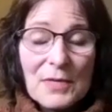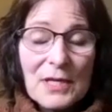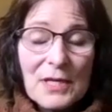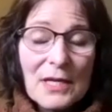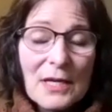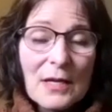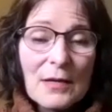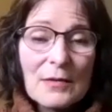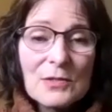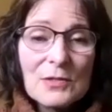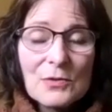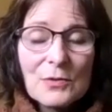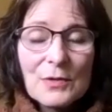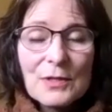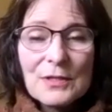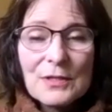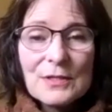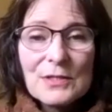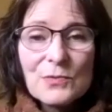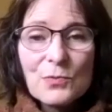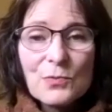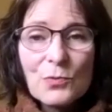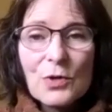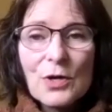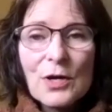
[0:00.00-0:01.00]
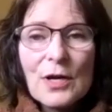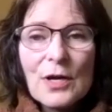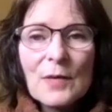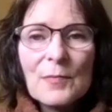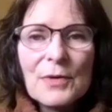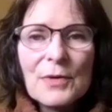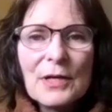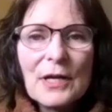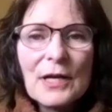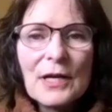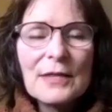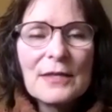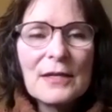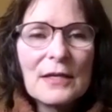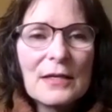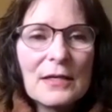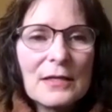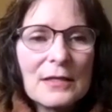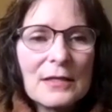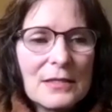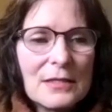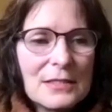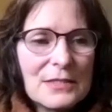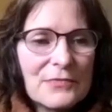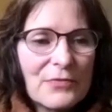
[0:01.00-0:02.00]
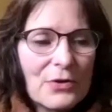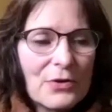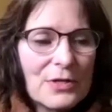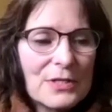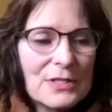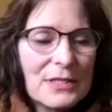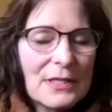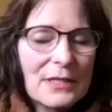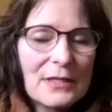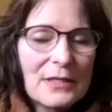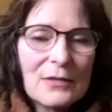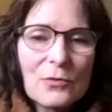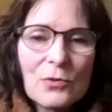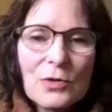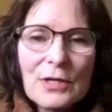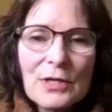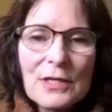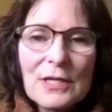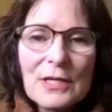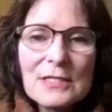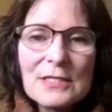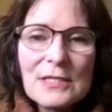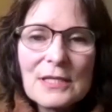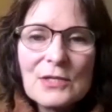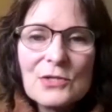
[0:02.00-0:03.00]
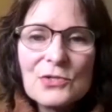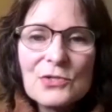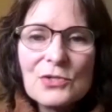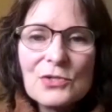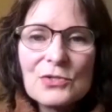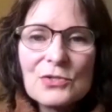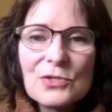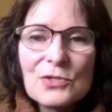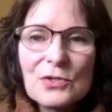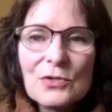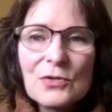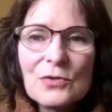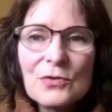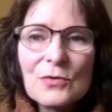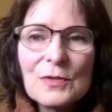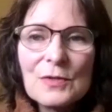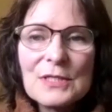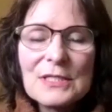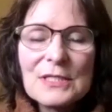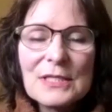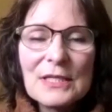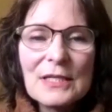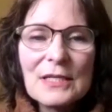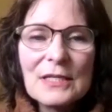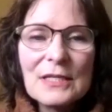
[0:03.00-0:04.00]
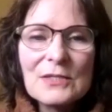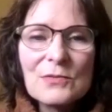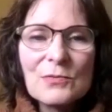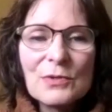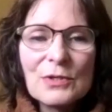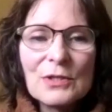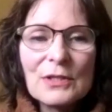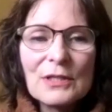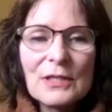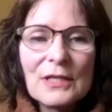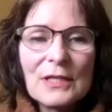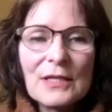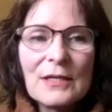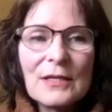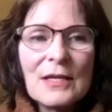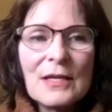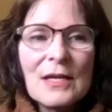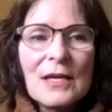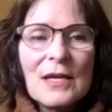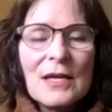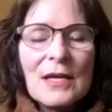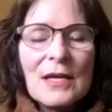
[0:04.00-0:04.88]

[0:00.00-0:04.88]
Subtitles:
me doing this work, but I think as far as like an organization too, is that it's really,